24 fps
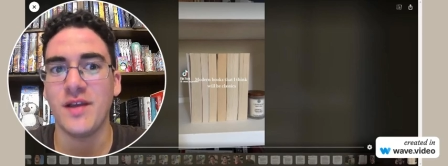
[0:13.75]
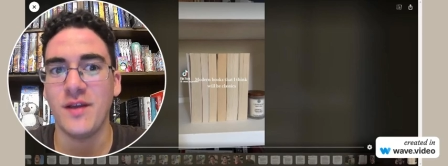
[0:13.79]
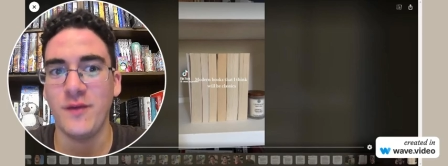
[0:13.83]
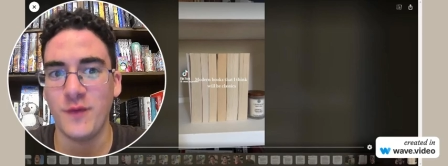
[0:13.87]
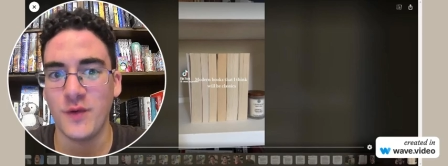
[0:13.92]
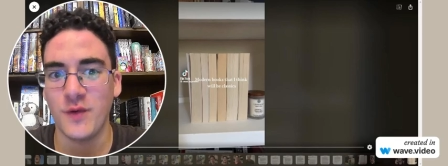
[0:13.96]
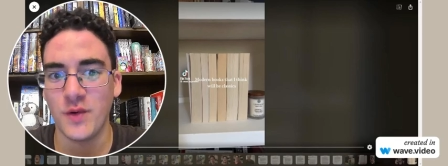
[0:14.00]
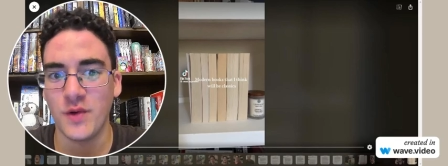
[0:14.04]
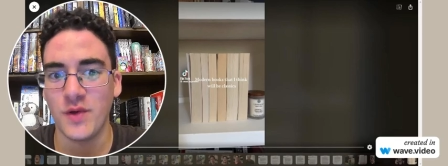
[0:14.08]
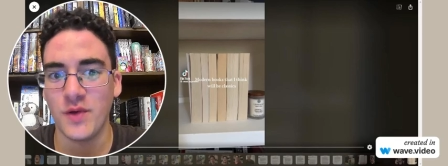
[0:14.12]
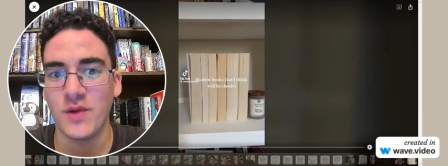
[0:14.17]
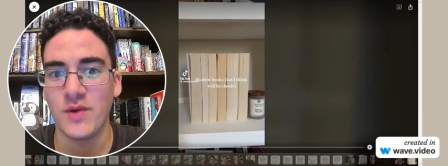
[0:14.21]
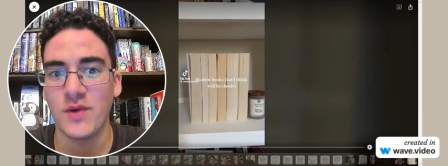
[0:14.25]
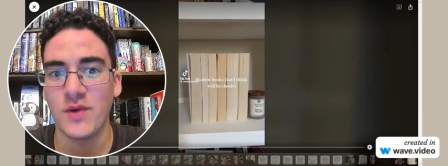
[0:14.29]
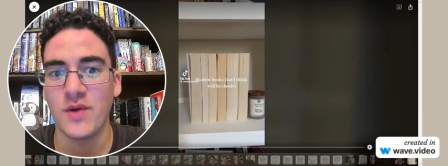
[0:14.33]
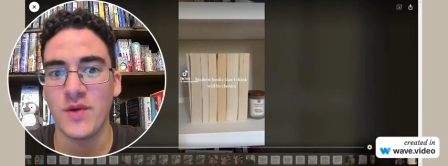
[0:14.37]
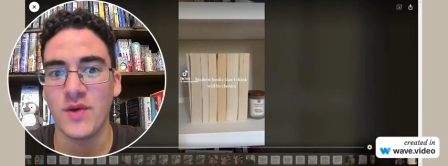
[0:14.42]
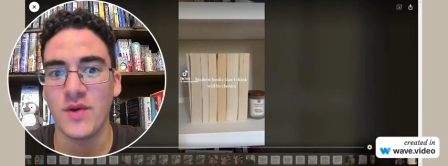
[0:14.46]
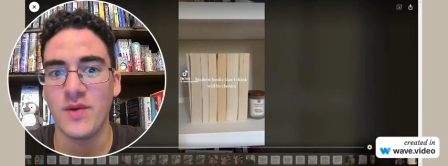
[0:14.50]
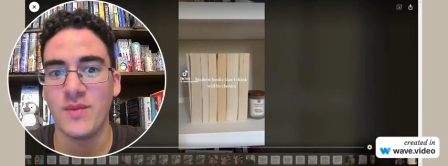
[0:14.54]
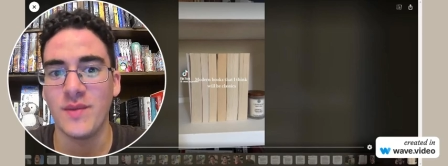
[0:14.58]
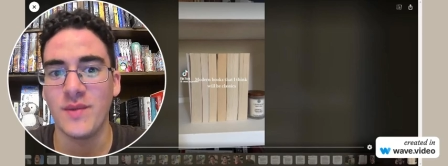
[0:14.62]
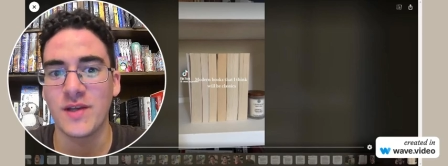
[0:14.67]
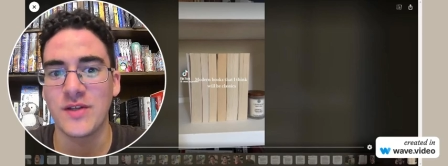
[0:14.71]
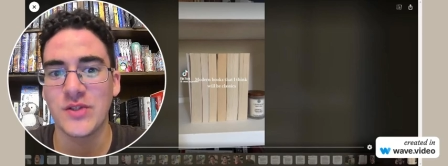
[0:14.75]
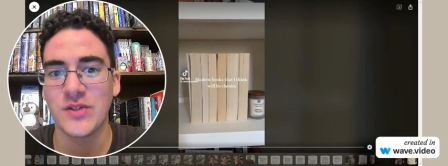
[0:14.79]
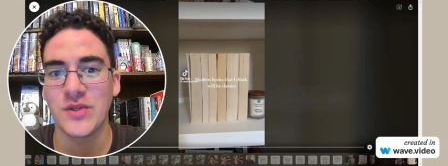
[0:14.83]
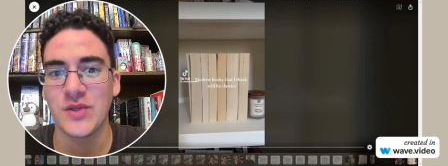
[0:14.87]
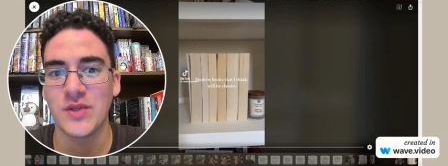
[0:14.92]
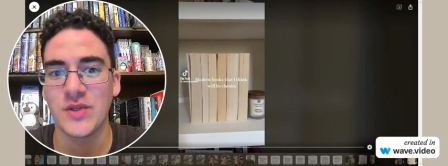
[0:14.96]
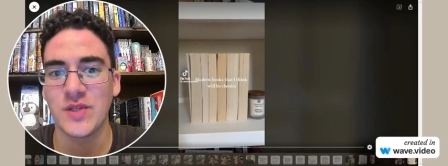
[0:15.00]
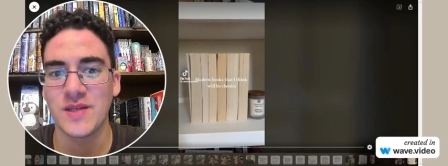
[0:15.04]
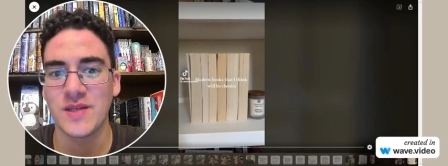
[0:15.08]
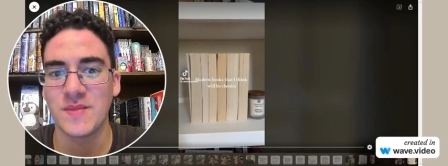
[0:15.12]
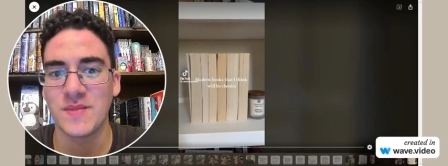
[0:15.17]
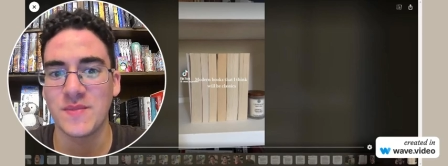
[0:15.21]
If you're new here make
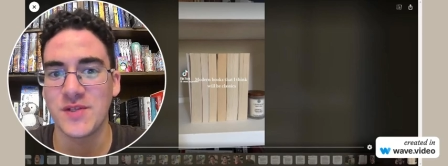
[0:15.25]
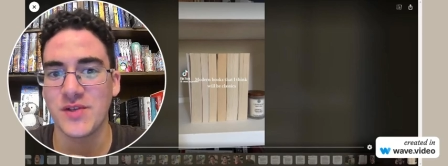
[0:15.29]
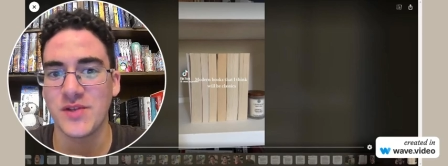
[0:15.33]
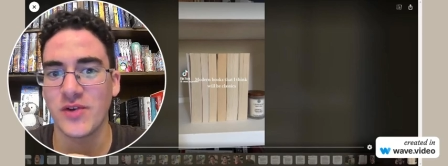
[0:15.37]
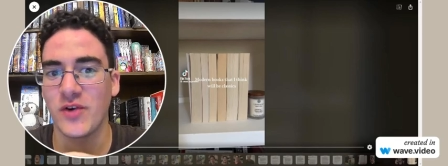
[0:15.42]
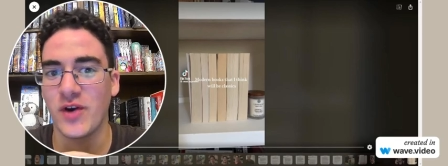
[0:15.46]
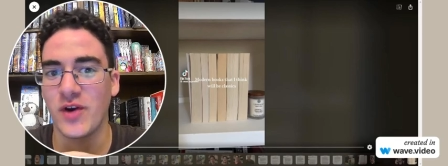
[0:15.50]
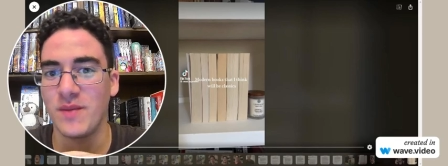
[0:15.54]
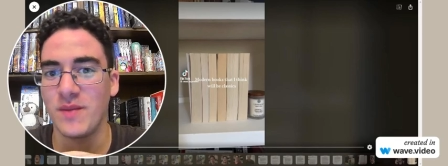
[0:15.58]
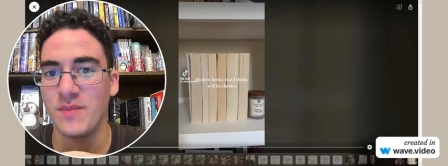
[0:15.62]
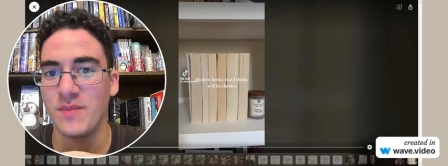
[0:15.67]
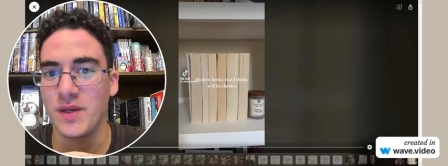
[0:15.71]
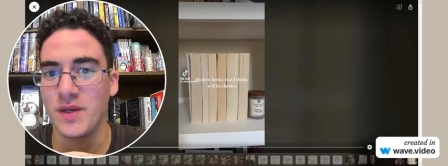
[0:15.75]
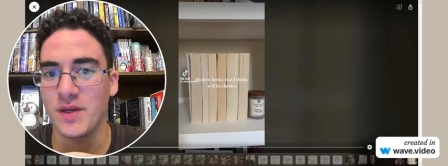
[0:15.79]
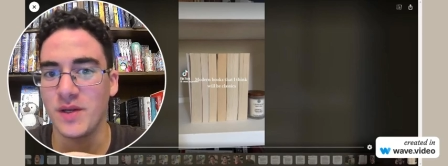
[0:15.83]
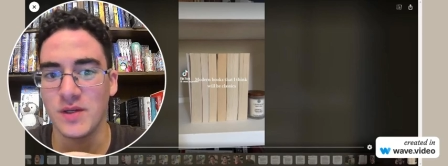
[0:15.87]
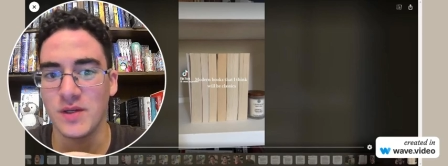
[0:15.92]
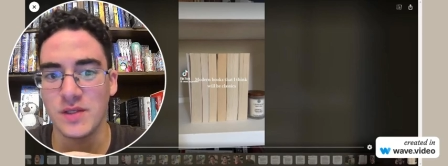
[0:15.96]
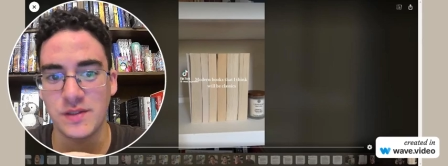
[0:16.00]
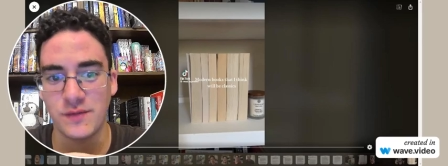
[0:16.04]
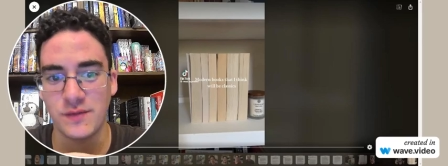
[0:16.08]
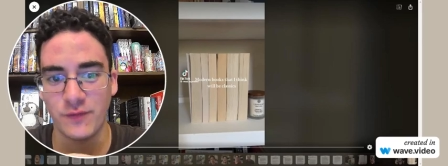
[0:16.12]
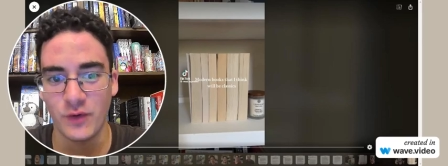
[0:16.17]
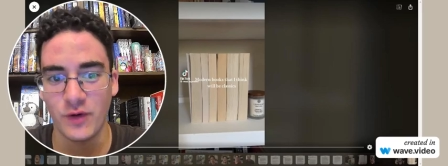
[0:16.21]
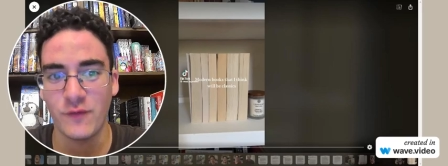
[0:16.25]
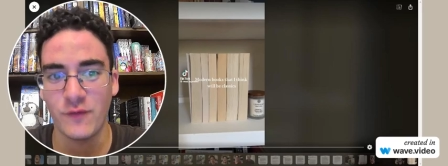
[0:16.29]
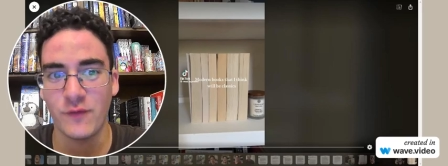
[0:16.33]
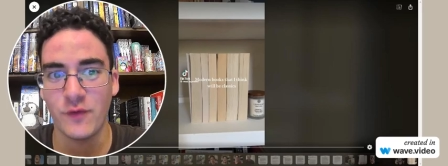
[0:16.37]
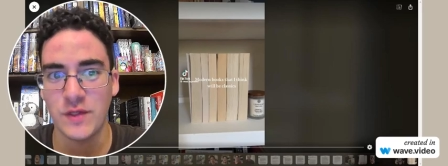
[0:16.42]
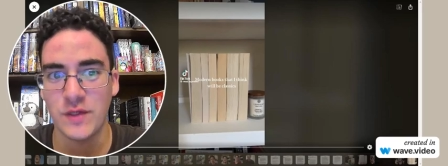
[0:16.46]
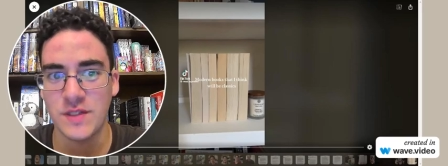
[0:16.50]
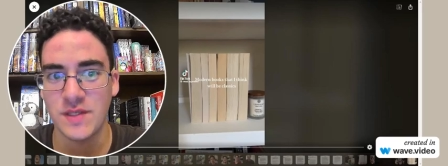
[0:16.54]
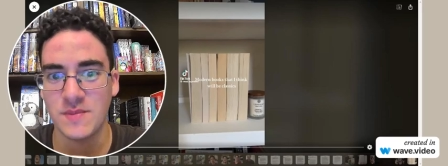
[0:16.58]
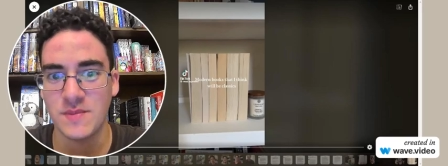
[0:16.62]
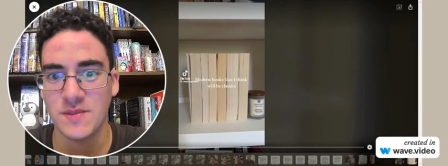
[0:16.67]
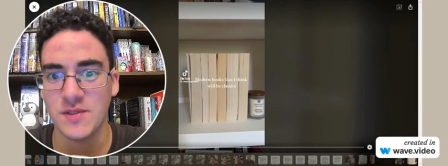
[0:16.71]
sure to subscribe because for
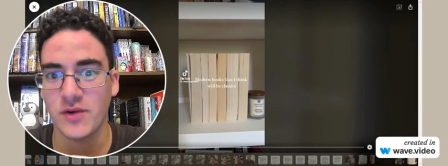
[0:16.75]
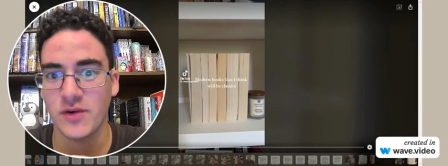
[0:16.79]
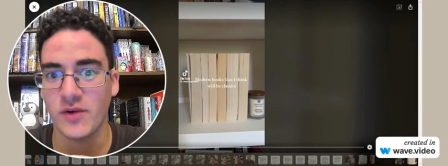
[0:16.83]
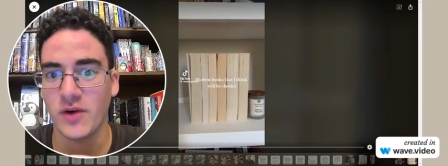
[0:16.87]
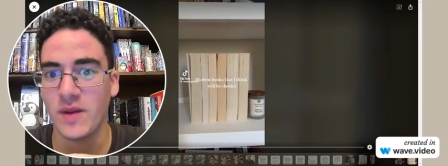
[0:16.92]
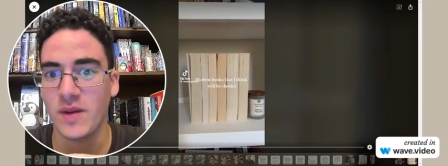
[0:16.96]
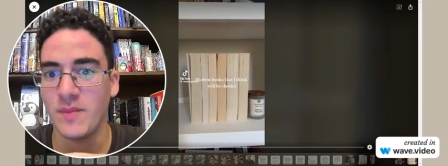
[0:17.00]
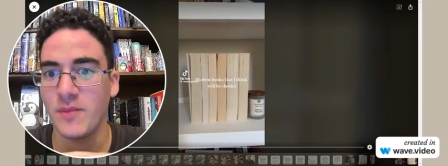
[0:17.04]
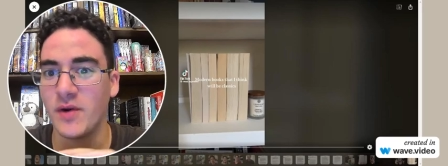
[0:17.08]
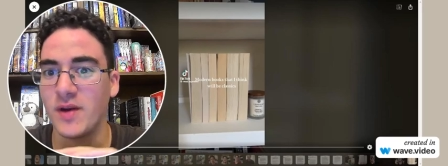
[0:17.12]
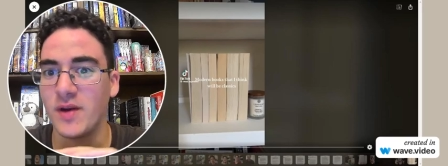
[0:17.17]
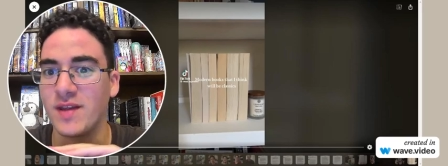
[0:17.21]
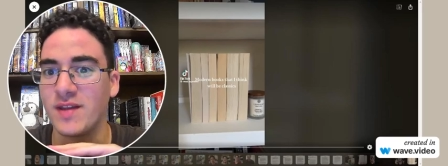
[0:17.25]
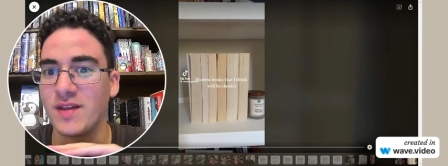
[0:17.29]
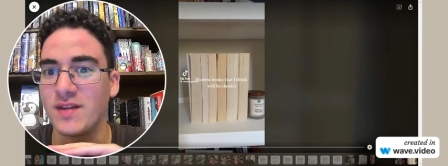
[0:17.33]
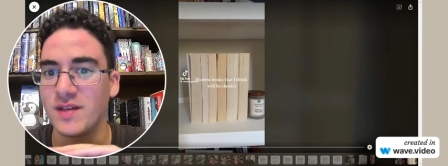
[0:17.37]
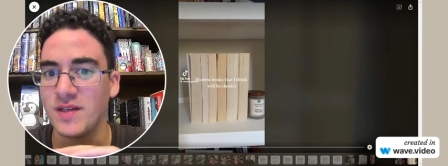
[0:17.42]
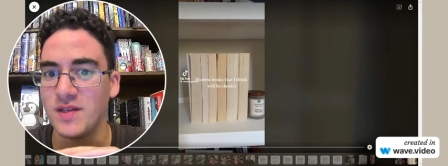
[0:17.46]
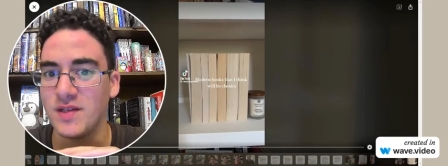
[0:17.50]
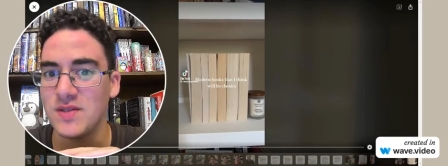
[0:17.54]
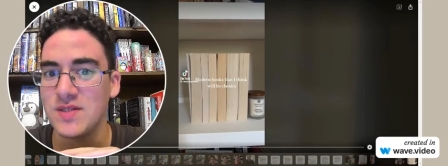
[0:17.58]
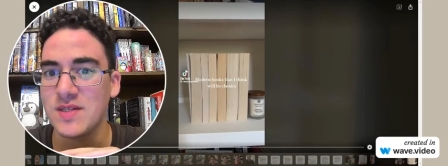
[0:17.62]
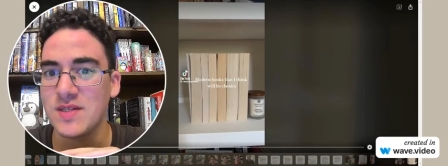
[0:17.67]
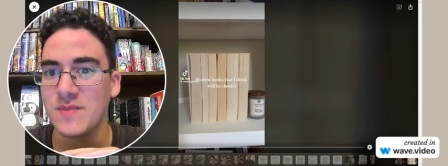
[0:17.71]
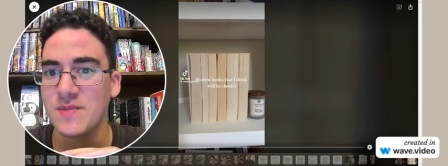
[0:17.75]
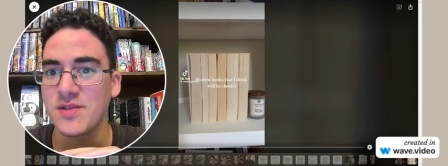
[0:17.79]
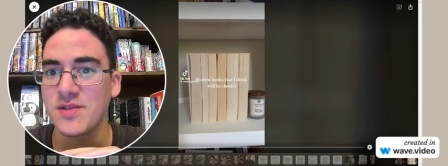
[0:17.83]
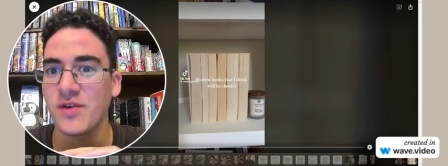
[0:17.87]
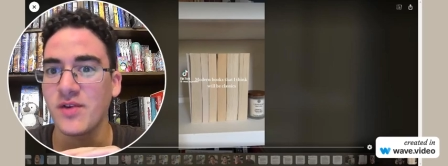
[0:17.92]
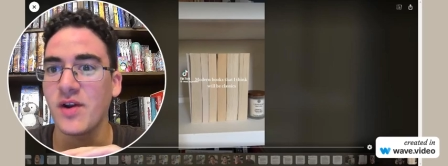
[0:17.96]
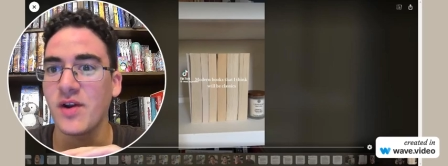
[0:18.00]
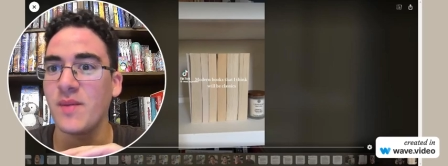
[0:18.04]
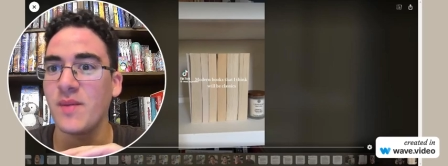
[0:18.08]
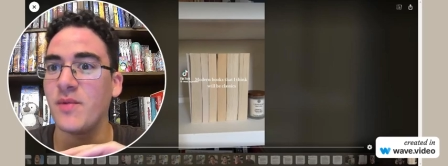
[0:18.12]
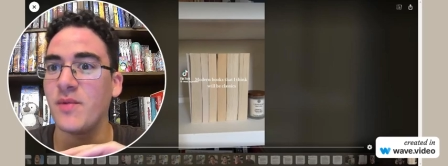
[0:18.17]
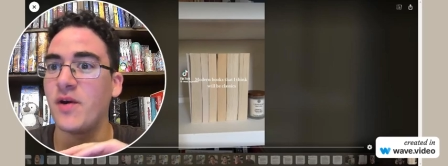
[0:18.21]
every subscriber I get a new
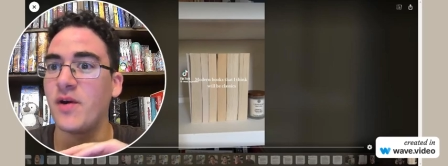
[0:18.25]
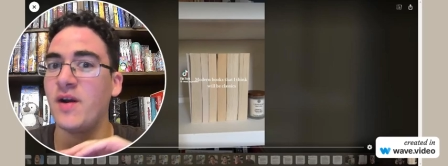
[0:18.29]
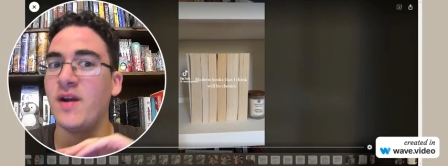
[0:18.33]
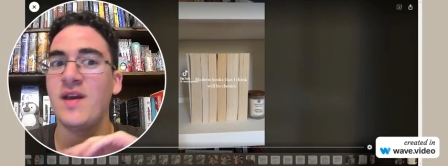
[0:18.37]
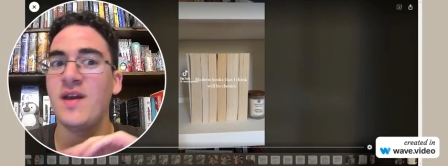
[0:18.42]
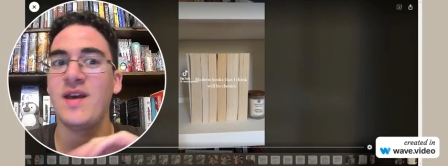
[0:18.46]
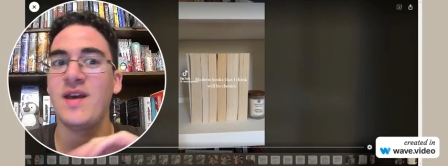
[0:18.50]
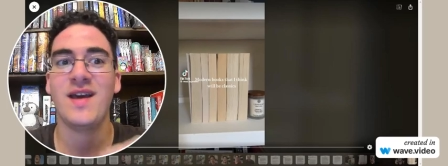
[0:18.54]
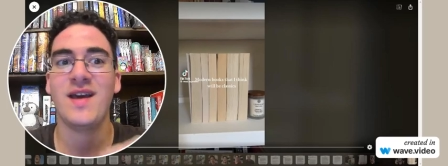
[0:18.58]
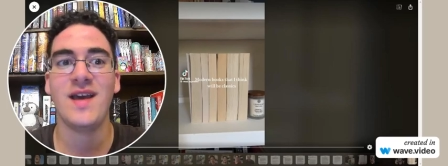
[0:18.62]
subscriber